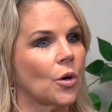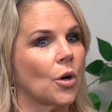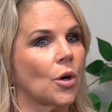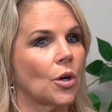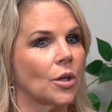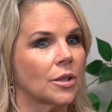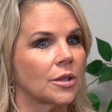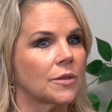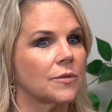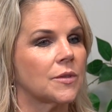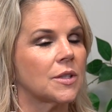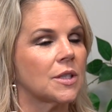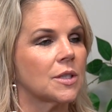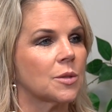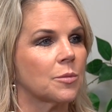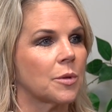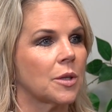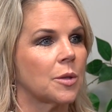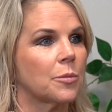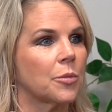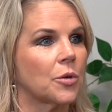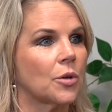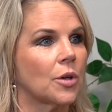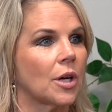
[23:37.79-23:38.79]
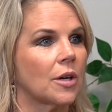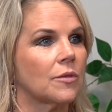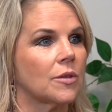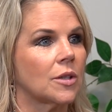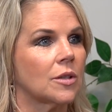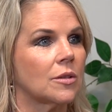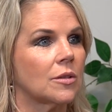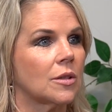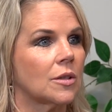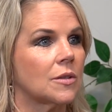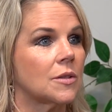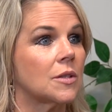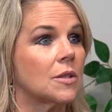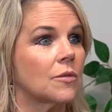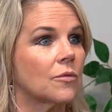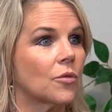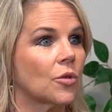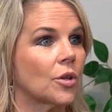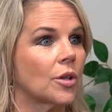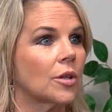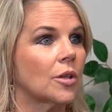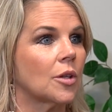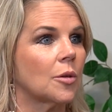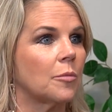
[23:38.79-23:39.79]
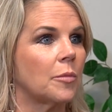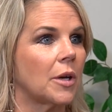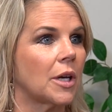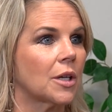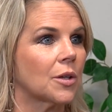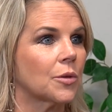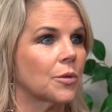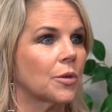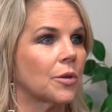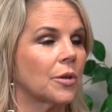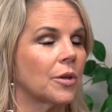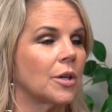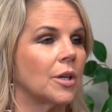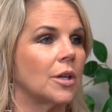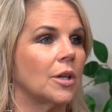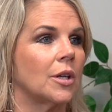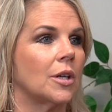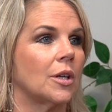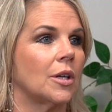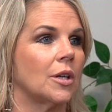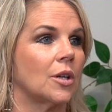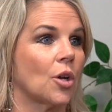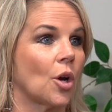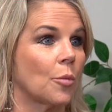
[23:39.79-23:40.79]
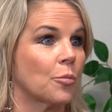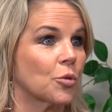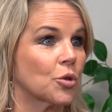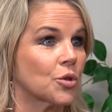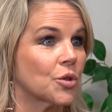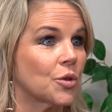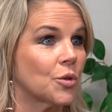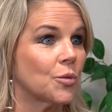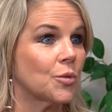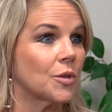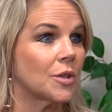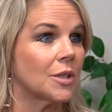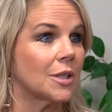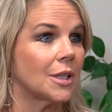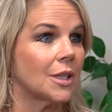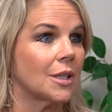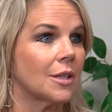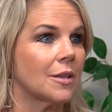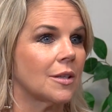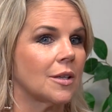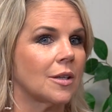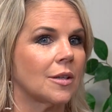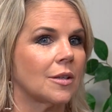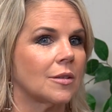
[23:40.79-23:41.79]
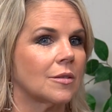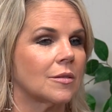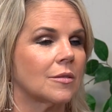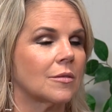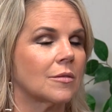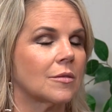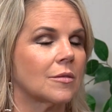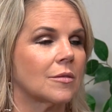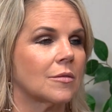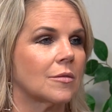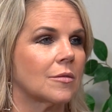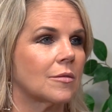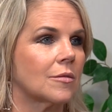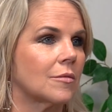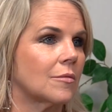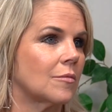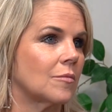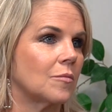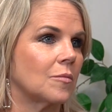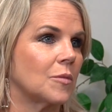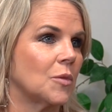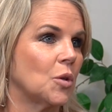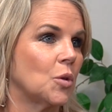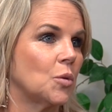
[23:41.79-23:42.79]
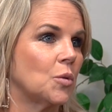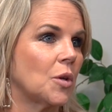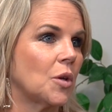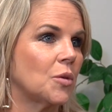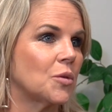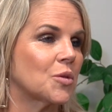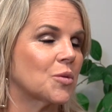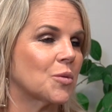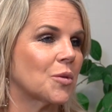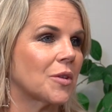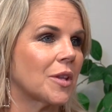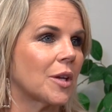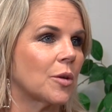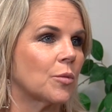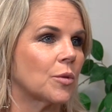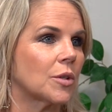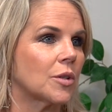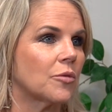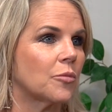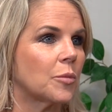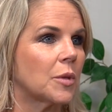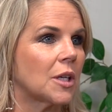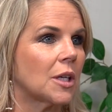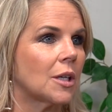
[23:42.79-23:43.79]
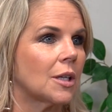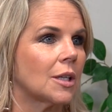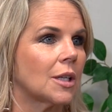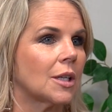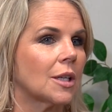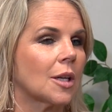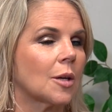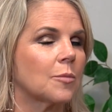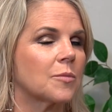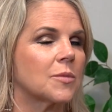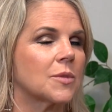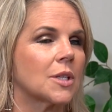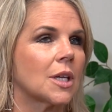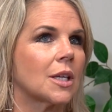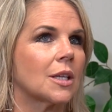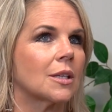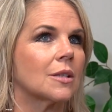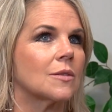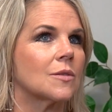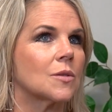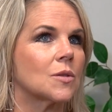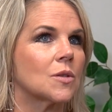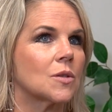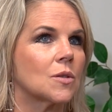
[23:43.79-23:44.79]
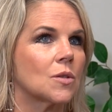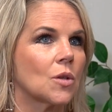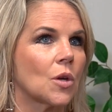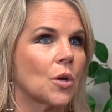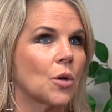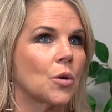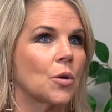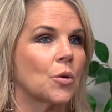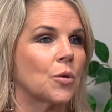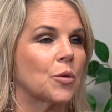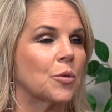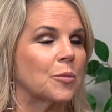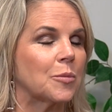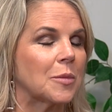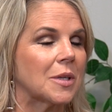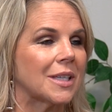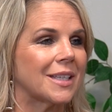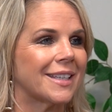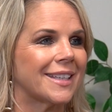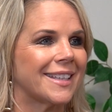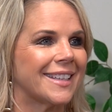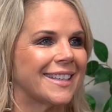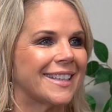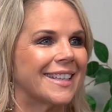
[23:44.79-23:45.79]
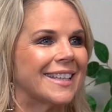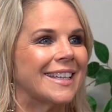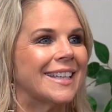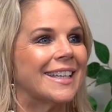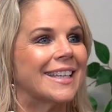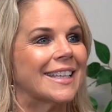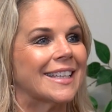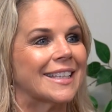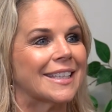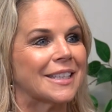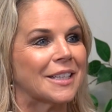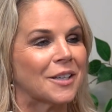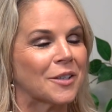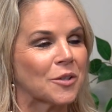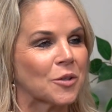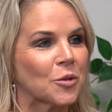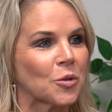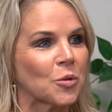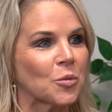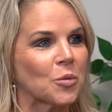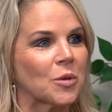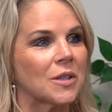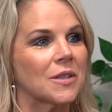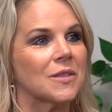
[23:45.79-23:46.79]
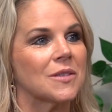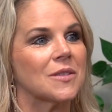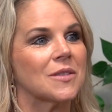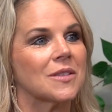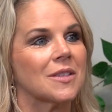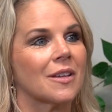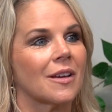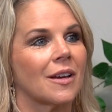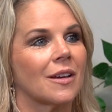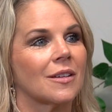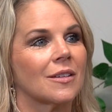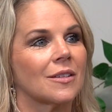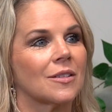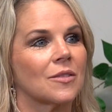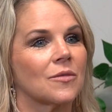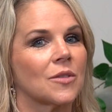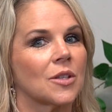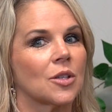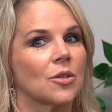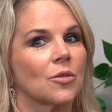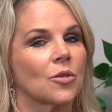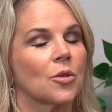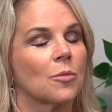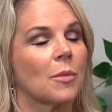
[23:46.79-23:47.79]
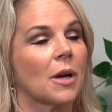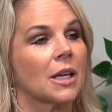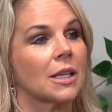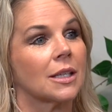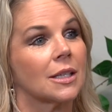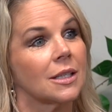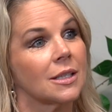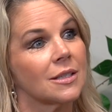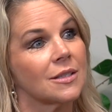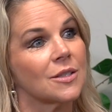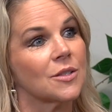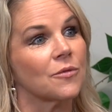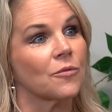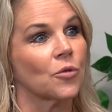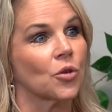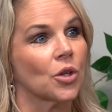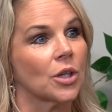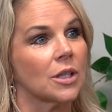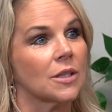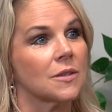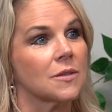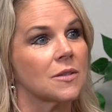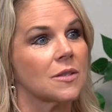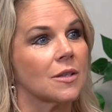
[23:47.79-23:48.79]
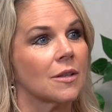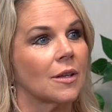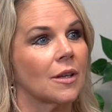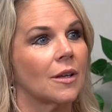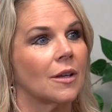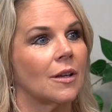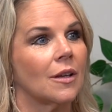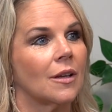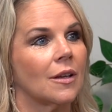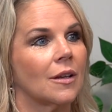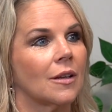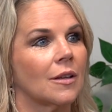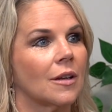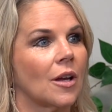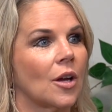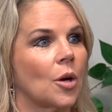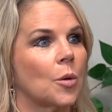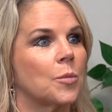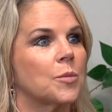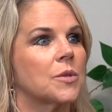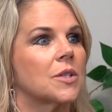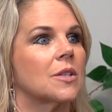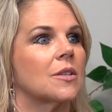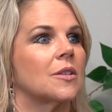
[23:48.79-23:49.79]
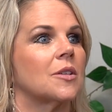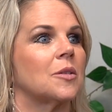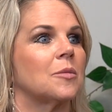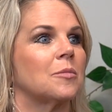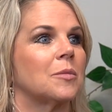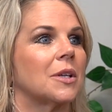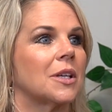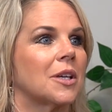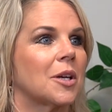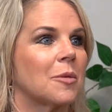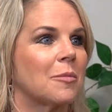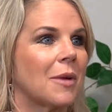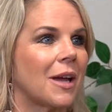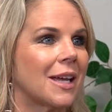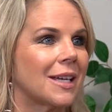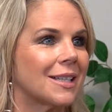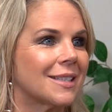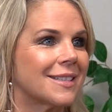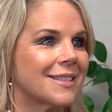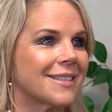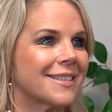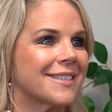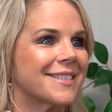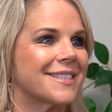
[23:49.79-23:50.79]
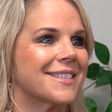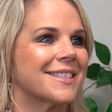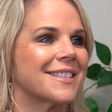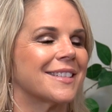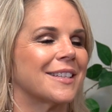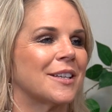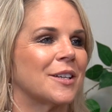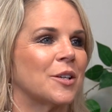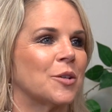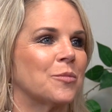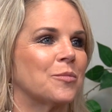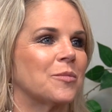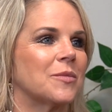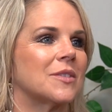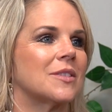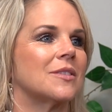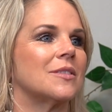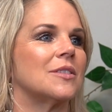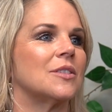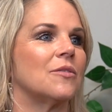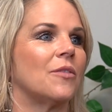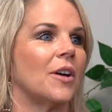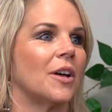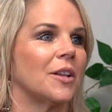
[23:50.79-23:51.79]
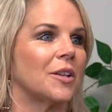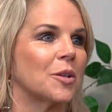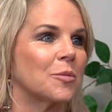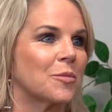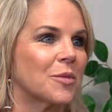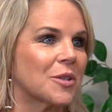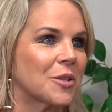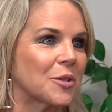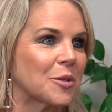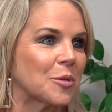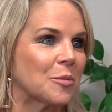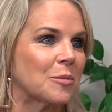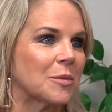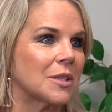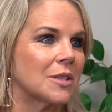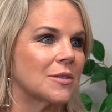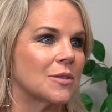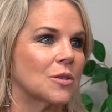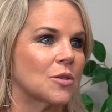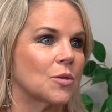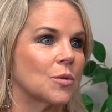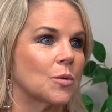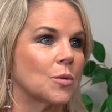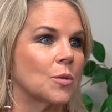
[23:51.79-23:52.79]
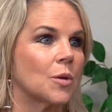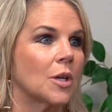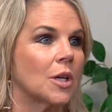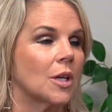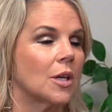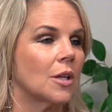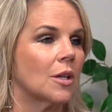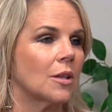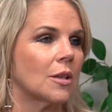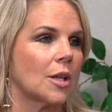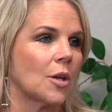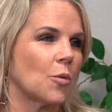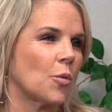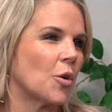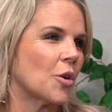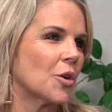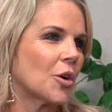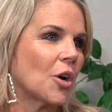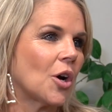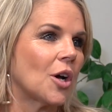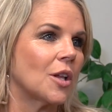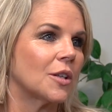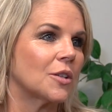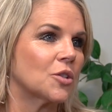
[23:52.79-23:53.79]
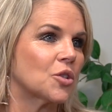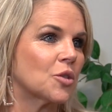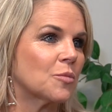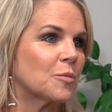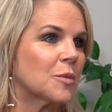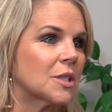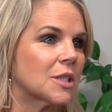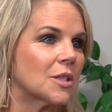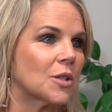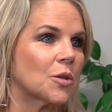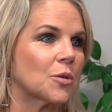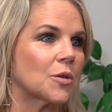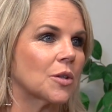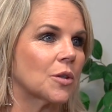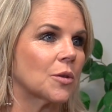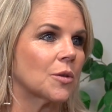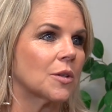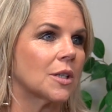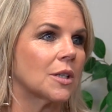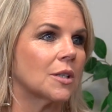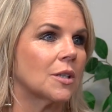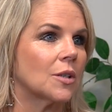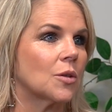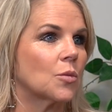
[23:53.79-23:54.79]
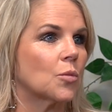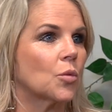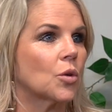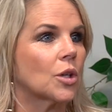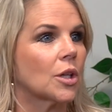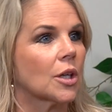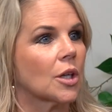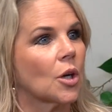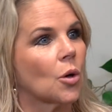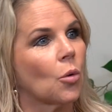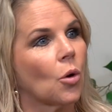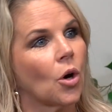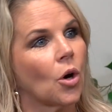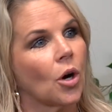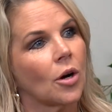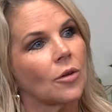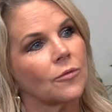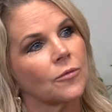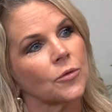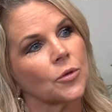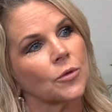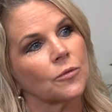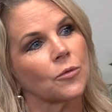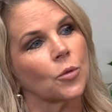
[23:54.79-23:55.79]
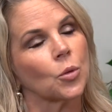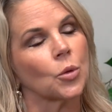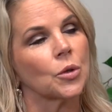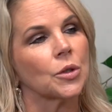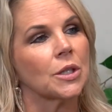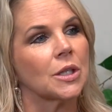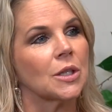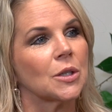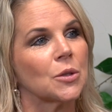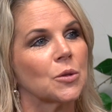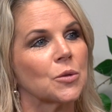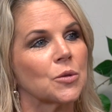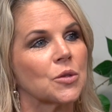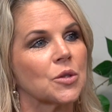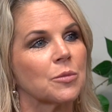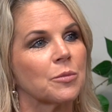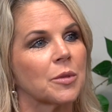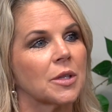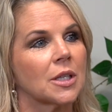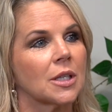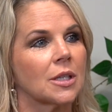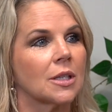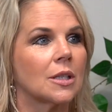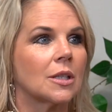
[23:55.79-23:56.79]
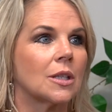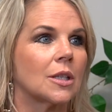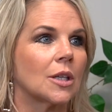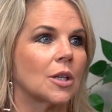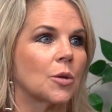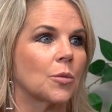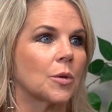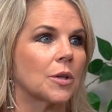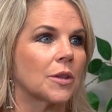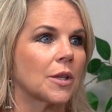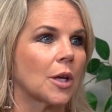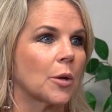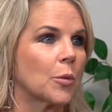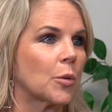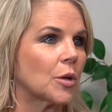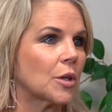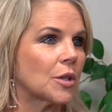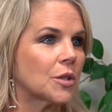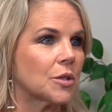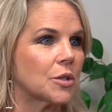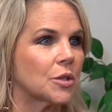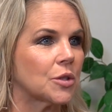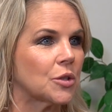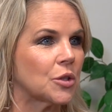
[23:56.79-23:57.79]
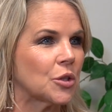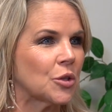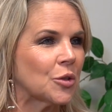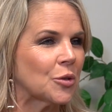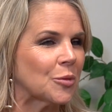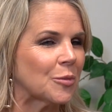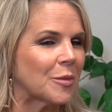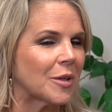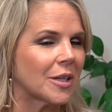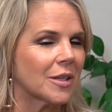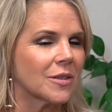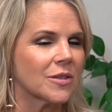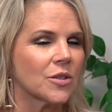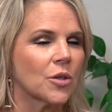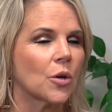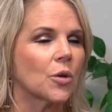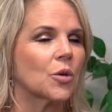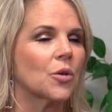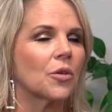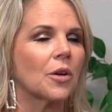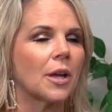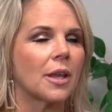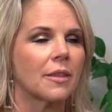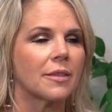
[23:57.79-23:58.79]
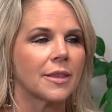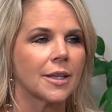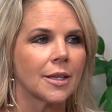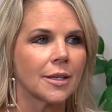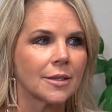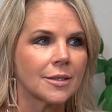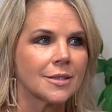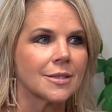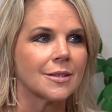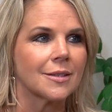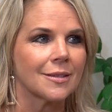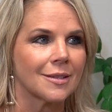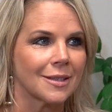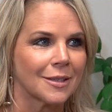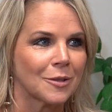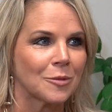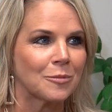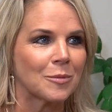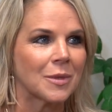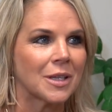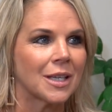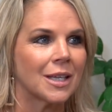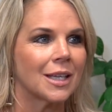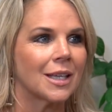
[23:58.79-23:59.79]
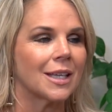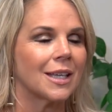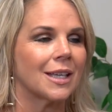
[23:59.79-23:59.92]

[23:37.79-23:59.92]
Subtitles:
All of these people have a different, a better, an opportunity that who knows where they would have been. And I've taken so many younger ones out of that are my kids' friends and helped them become agents and helped develop them into, they weren't college material. They didn't want to go off for 4 years, but they didn't know what they wanted to do. But I saw great things in them.